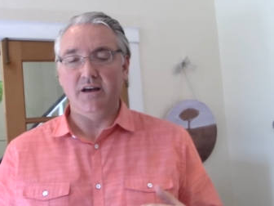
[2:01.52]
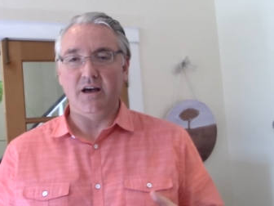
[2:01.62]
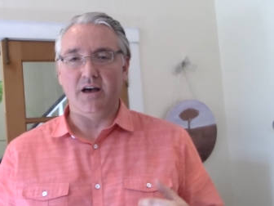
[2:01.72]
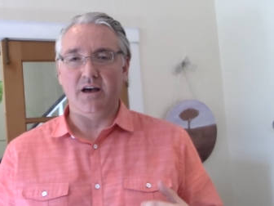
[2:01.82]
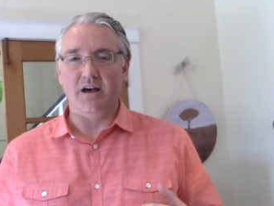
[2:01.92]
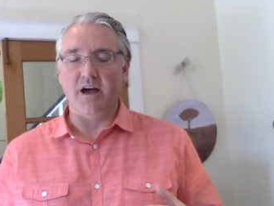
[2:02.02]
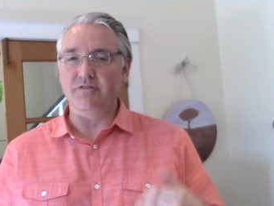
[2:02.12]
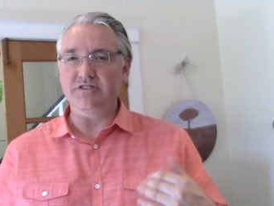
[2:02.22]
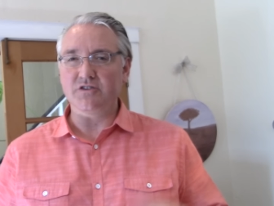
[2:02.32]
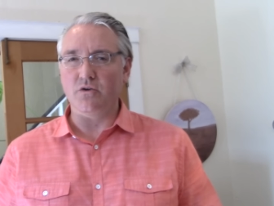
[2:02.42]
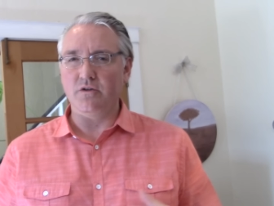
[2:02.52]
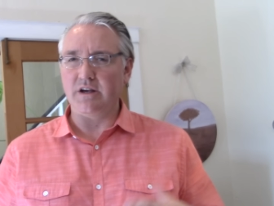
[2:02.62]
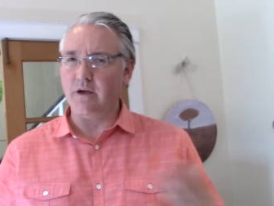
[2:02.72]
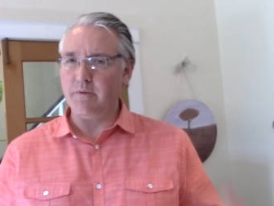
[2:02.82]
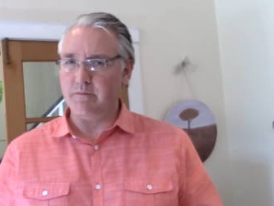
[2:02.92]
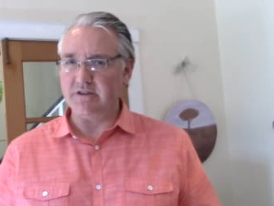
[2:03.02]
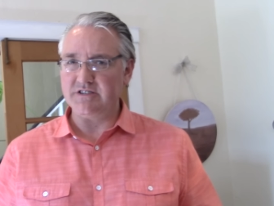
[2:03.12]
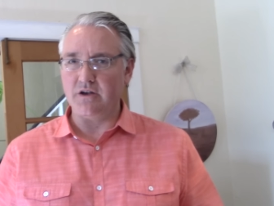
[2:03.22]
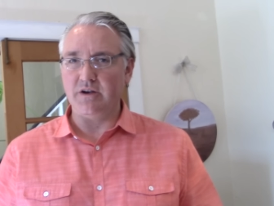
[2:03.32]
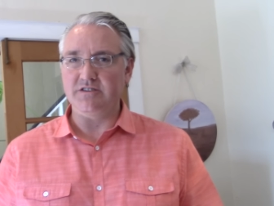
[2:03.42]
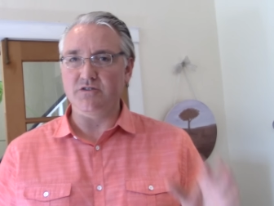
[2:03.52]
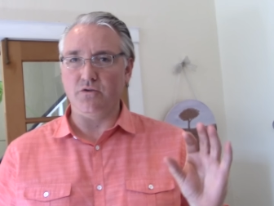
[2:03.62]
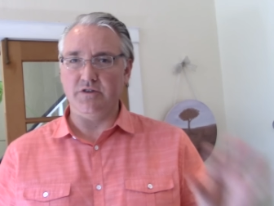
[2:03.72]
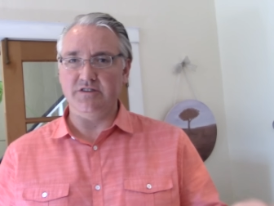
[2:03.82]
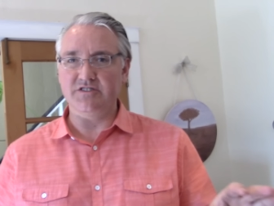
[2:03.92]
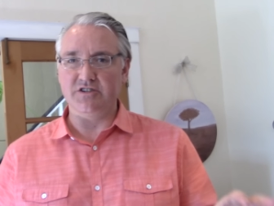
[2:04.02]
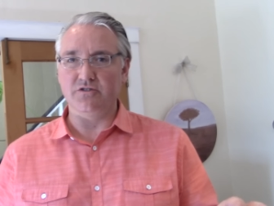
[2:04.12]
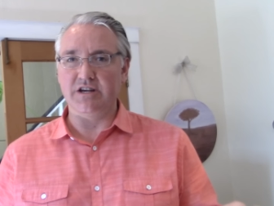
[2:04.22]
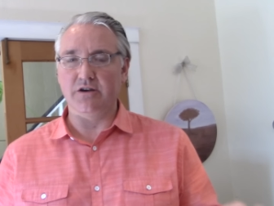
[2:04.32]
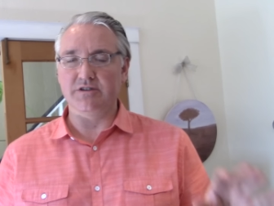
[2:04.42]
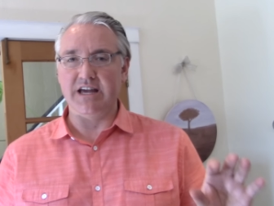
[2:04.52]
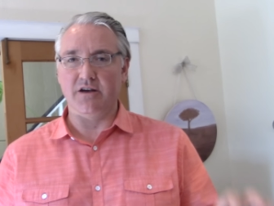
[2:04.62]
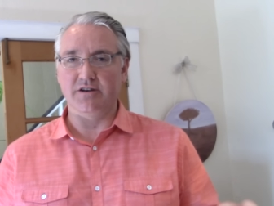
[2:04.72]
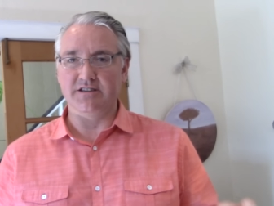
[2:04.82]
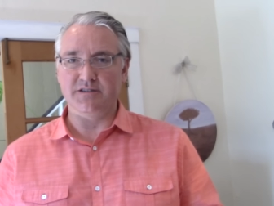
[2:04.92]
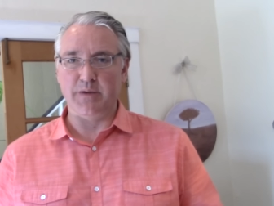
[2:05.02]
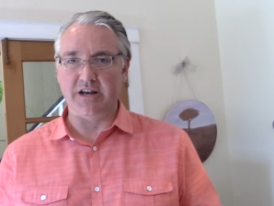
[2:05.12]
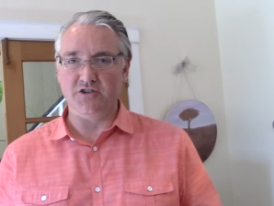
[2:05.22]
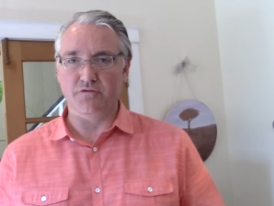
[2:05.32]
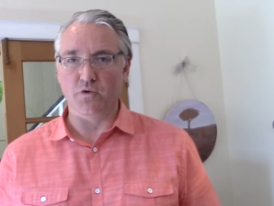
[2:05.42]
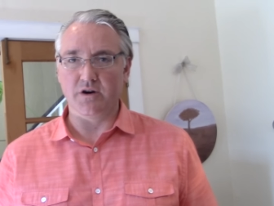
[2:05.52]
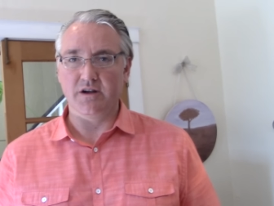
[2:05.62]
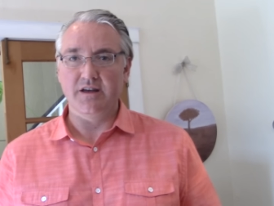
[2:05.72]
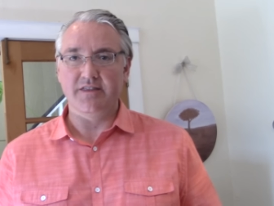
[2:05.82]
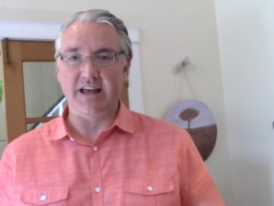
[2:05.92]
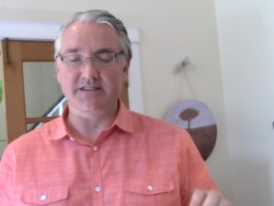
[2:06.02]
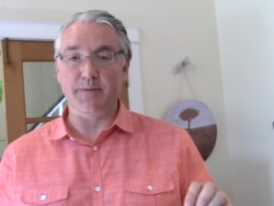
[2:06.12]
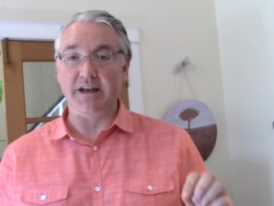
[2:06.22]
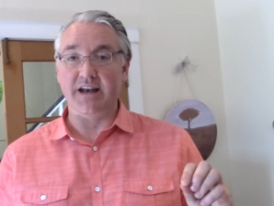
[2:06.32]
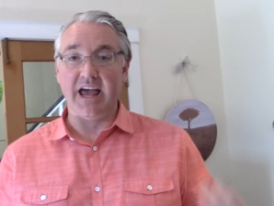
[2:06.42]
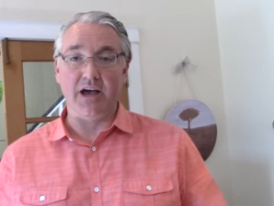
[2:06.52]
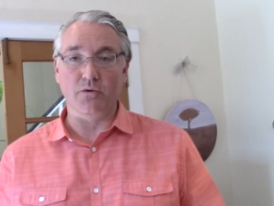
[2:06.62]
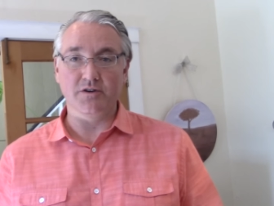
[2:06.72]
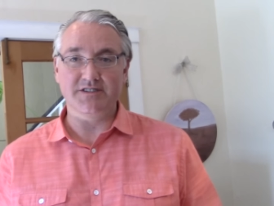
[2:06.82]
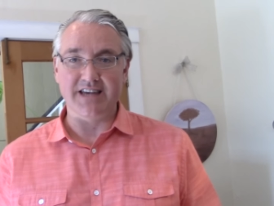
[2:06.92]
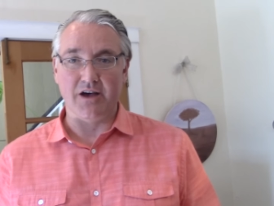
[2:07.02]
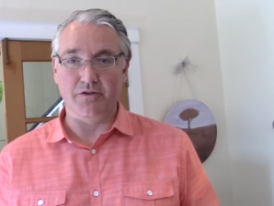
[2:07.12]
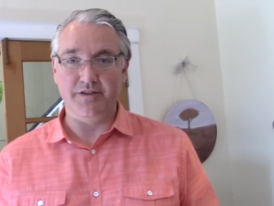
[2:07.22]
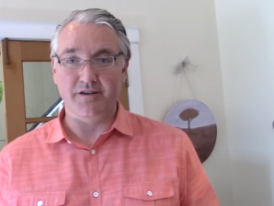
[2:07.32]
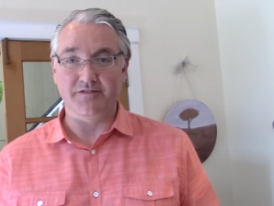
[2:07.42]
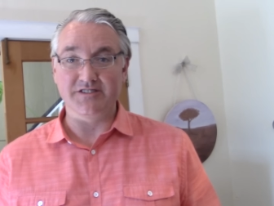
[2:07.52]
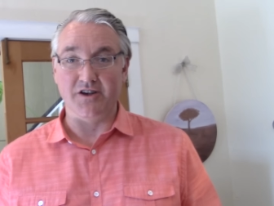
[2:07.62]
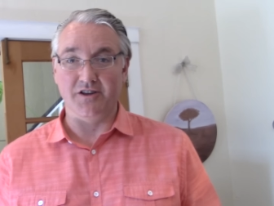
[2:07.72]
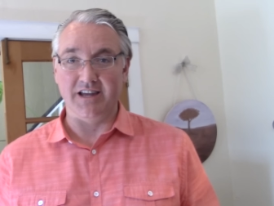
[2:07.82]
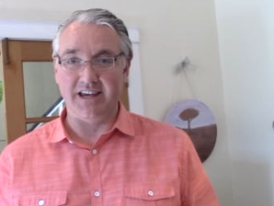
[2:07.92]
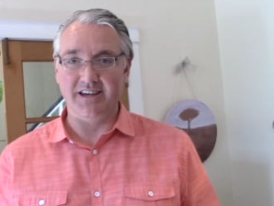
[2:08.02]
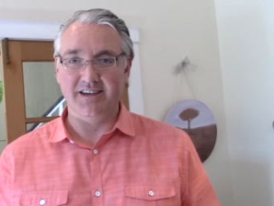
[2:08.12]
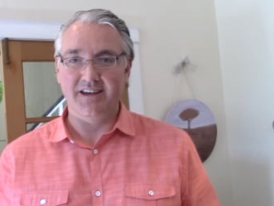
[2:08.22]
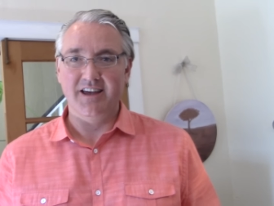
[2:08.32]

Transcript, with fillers: Uh, I've sold, a couple months ago, I sold the studio down in Spanish Fork. That's about an hour south of Salt Lake.